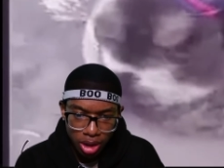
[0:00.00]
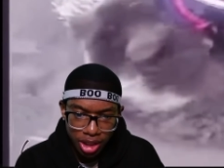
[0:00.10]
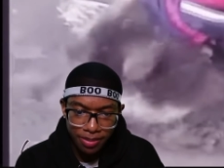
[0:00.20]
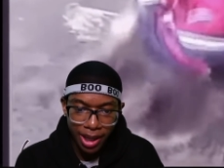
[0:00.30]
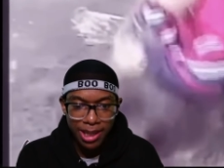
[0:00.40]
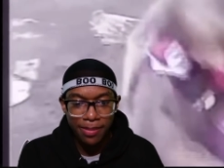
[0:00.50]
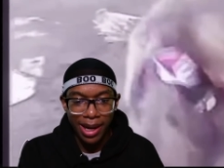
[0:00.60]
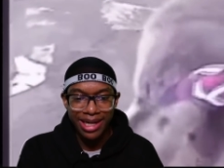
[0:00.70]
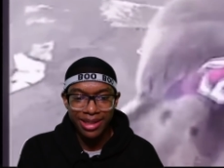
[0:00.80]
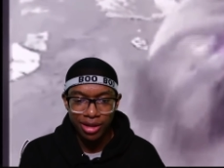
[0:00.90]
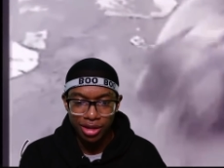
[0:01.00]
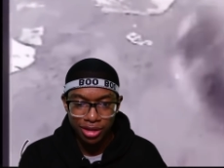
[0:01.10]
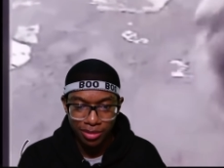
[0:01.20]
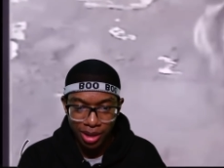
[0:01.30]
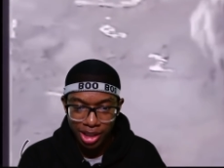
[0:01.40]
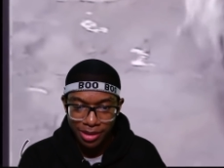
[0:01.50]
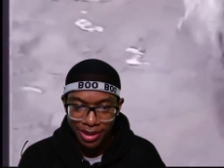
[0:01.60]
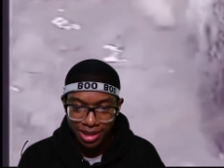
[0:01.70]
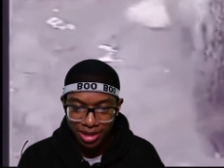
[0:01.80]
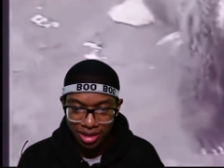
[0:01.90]
he he biting on him, bro. He
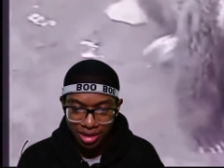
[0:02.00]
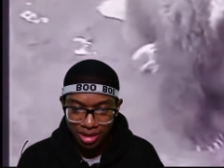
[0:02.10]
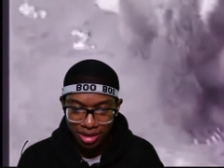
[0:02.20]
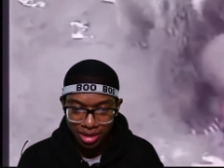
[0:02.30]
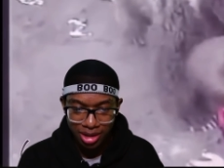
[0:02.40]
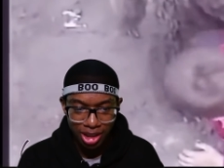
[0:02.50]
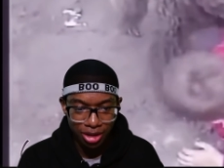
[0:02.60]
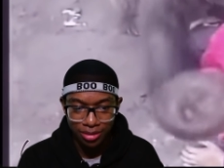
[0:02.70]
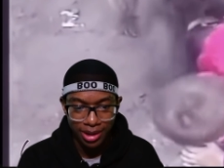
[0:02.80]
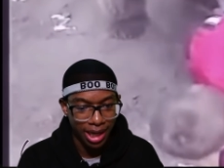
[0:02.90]
about to. He gonna